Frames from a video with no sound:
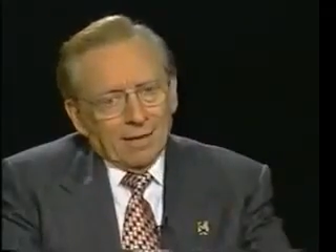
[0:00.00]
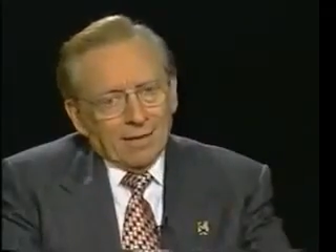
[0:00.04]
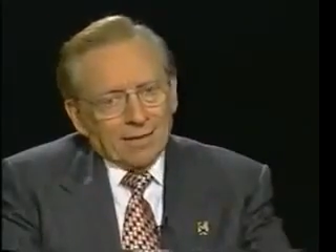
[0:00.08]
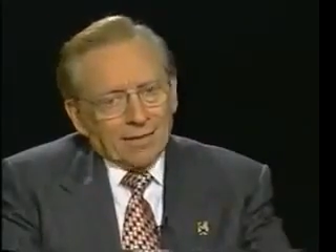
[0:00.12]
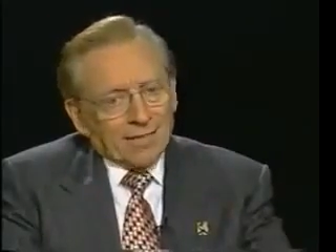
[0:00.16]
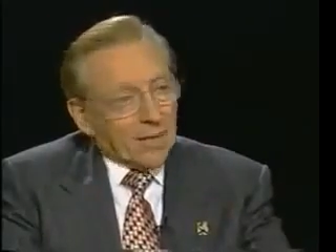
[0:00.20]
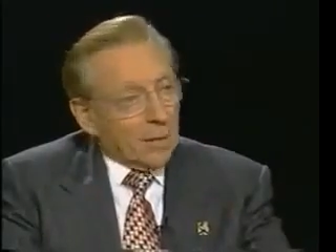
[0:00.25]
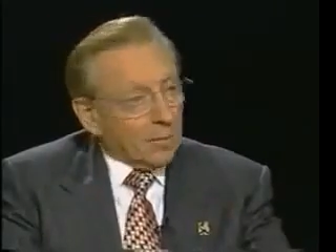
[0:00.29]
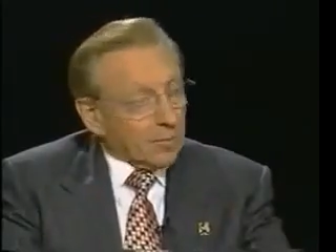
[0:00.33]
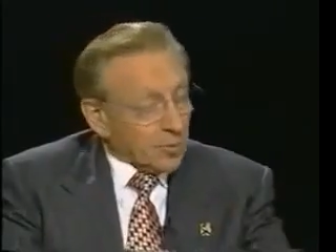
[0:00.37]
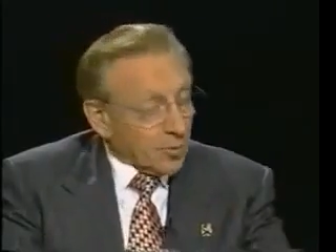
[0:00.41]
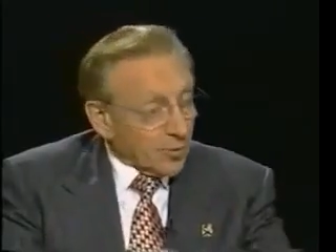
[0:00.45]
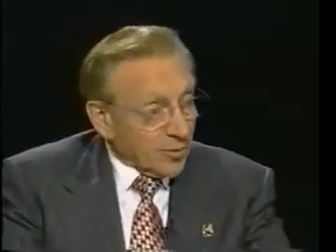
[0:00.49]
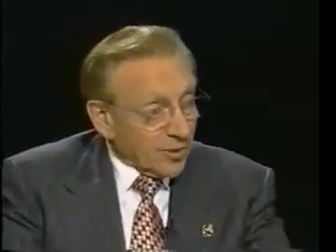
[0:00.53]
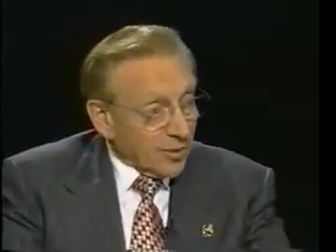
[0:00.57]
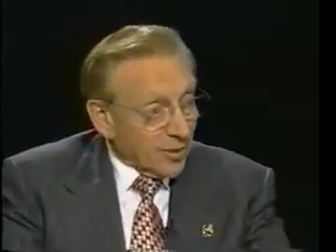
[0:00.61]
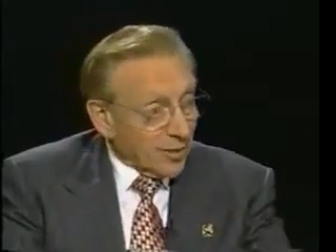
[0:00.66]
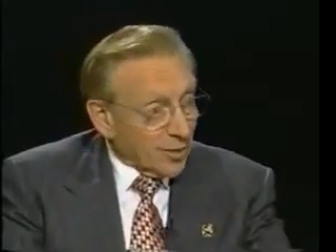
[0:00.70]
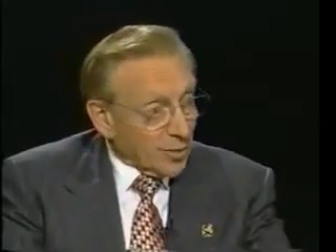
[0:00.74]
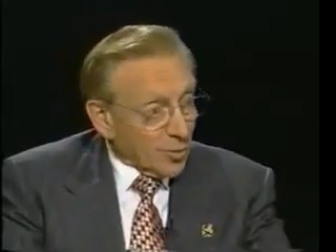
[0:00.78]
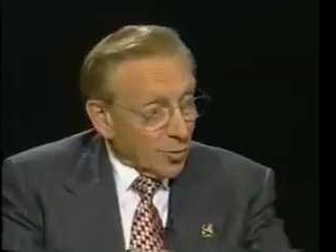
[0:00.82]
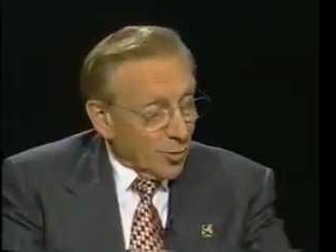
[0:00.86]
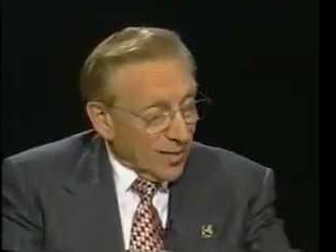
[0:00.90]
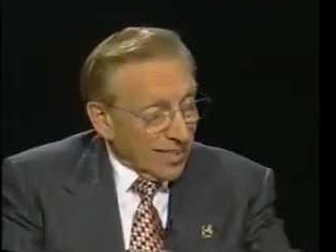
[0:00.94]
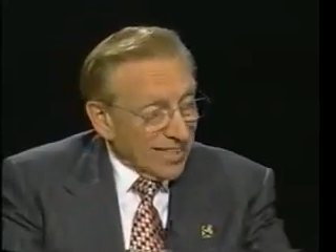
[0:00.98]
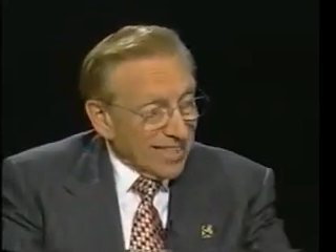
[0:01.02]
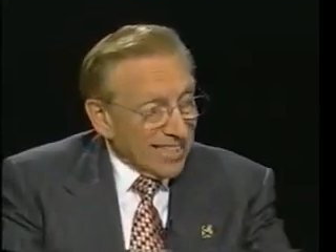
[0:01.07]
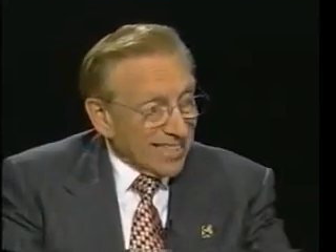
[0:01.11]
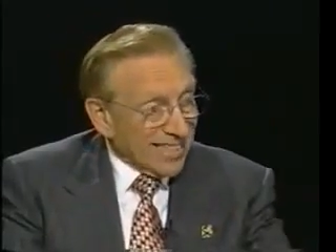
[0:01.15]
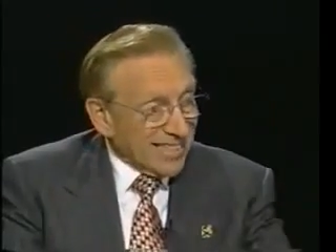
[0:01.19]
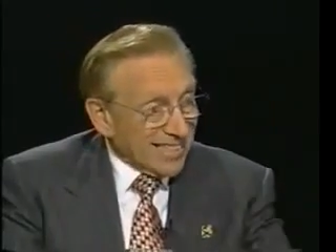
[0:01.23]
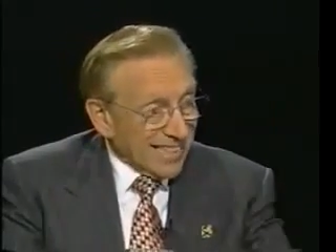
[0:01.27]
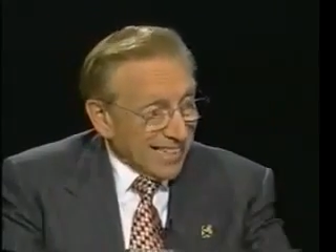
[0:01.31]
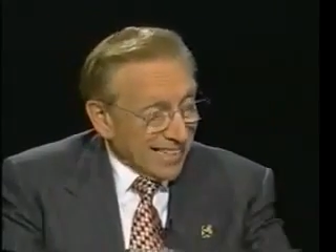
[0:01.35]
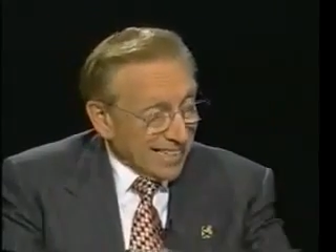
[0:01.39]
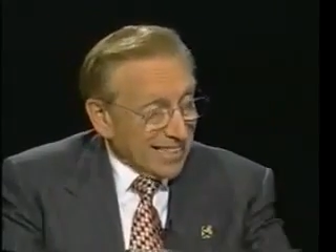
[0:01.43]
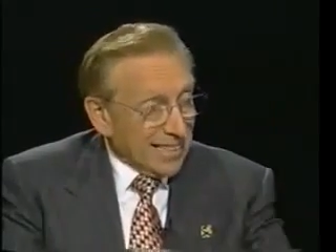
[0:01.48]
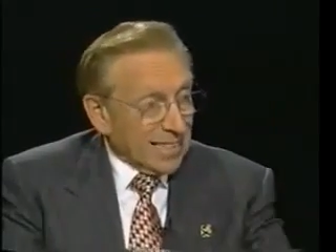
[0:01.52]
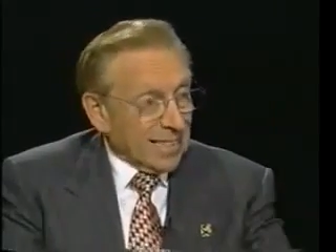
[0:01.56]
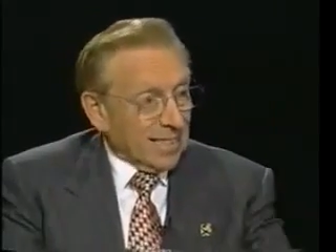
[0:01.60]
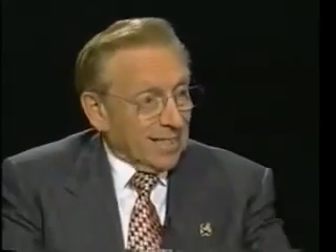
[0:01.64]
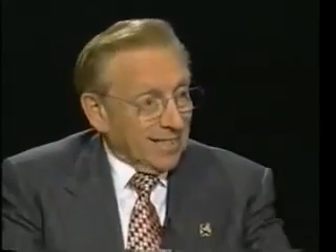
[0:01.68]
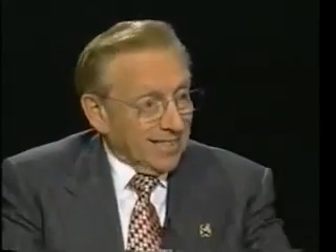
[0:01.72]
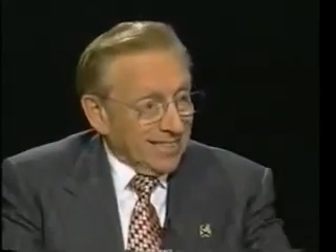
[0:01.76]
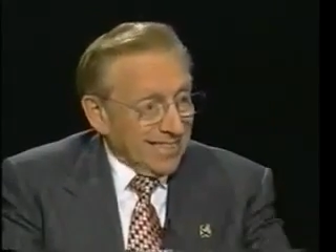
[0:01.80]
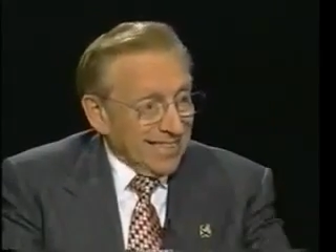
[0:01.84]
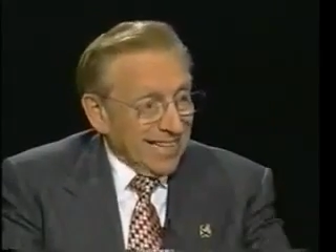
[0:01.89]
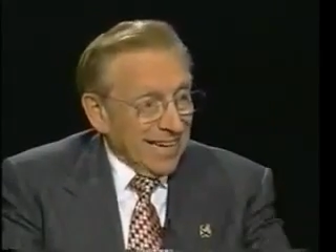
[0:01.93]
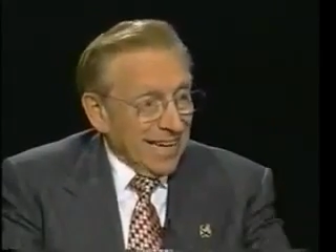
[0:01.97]
subsequent to the 26th
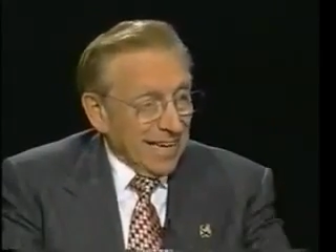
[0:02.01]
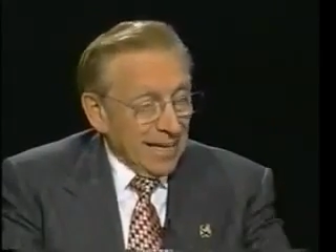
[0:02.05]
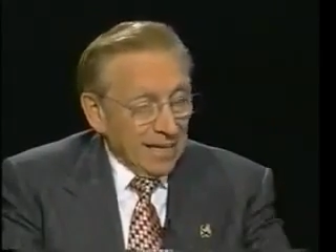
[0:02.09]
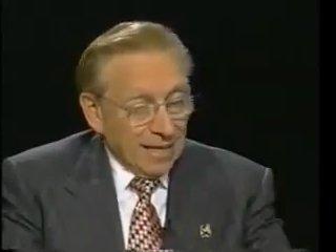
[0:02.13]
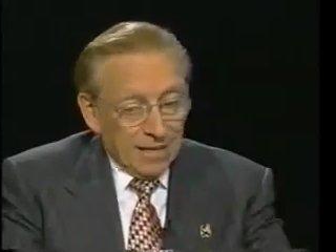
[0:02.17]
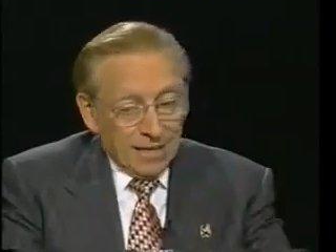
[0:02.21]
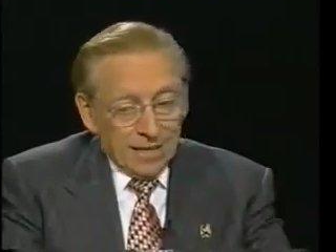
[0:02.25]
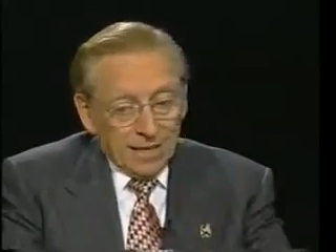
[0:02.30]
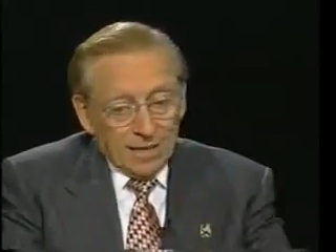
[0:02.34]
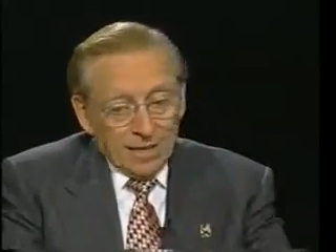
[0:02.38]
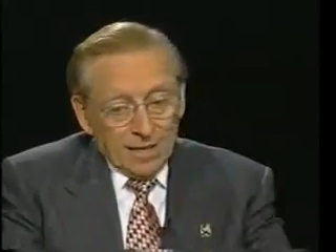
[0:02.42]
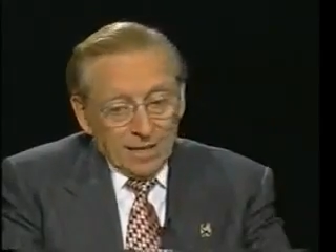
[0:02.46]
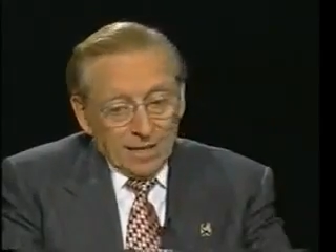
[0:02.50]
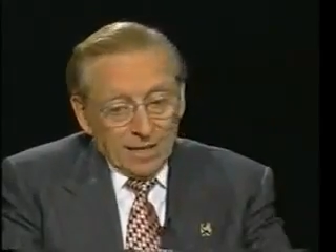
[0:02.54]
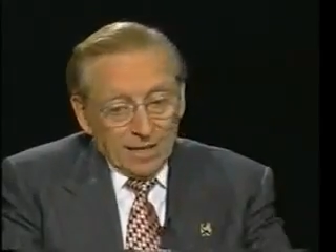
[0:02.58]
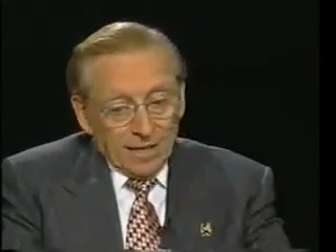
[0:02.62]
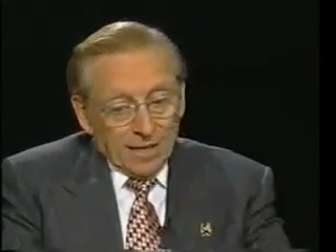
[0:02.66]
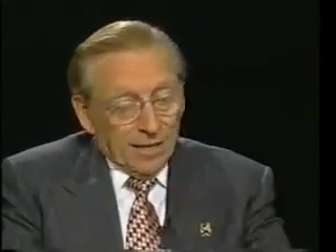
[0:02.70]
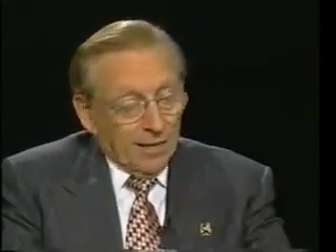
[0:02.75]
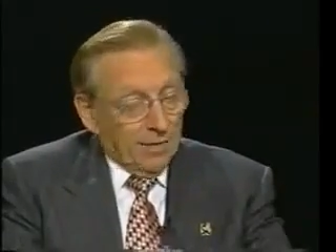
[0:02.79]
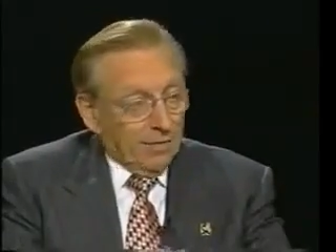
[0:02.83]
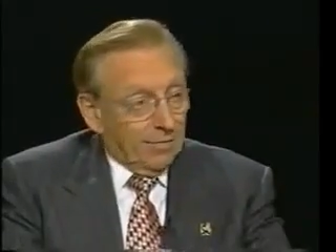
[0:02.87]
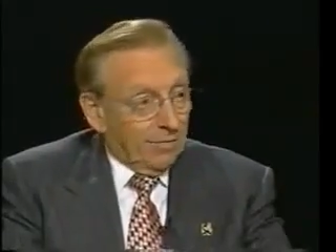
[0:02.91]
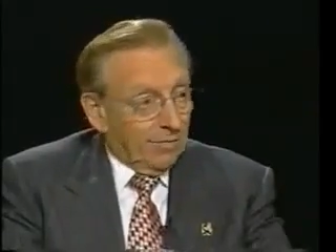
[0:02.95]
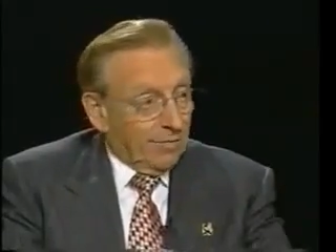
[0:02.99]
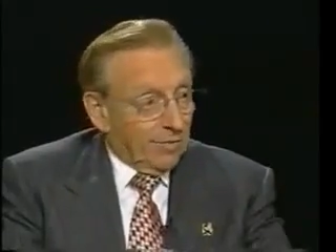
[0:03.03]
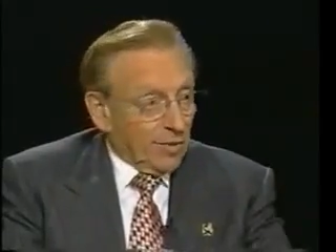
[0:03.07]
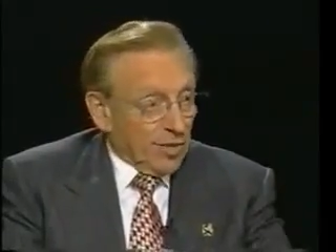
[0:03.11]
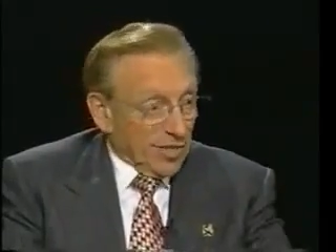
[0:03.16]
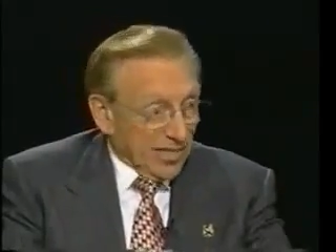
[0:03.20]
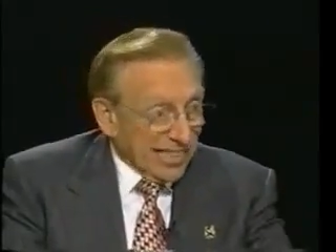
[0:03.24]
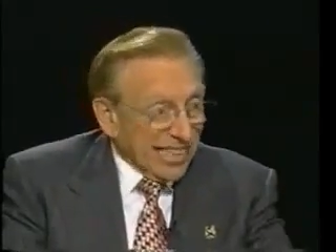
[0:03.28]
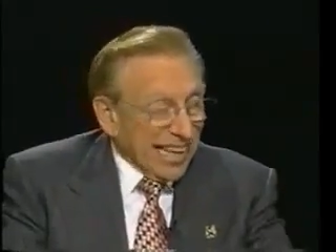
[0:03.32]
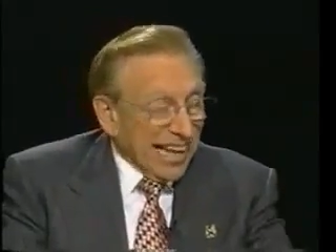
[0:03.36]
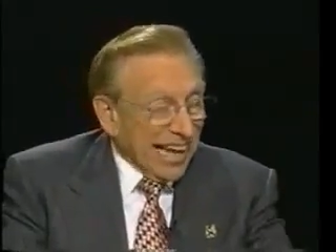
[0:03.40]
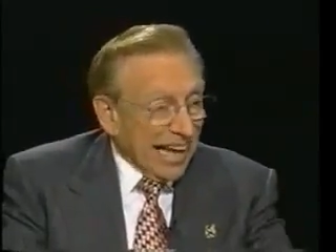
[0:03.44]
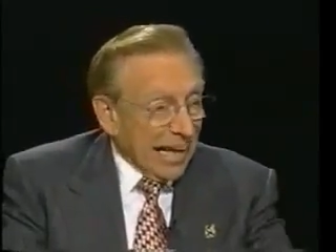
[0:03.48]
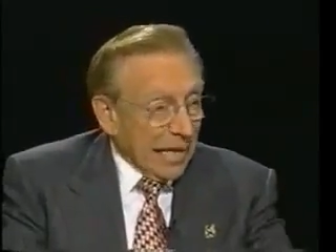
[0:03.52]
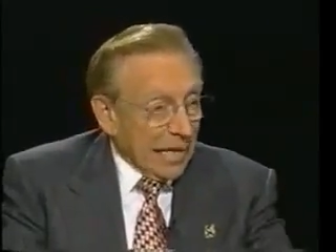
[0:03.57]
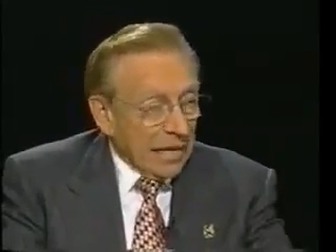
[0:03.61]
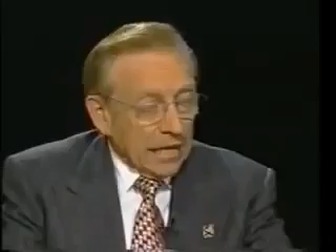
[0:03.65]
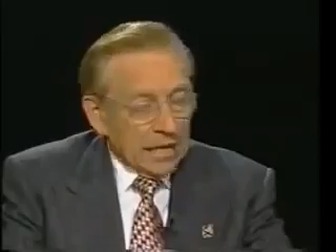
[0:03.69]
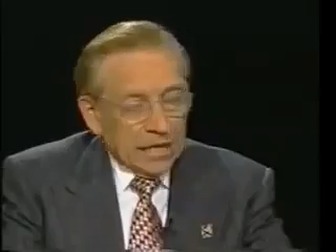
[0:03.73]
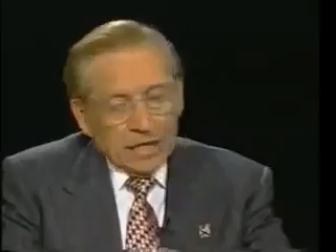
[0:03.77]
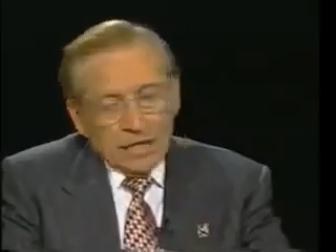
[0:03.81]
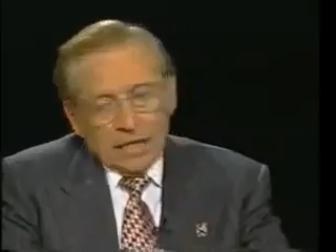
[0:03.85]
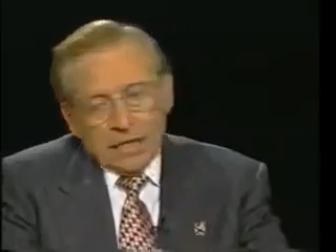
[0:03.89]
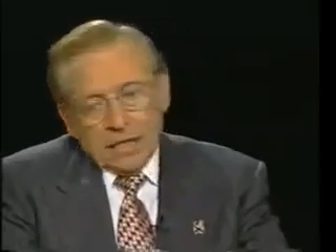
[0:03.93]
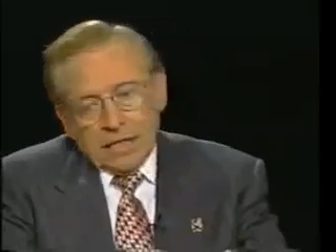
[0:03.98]
day of July,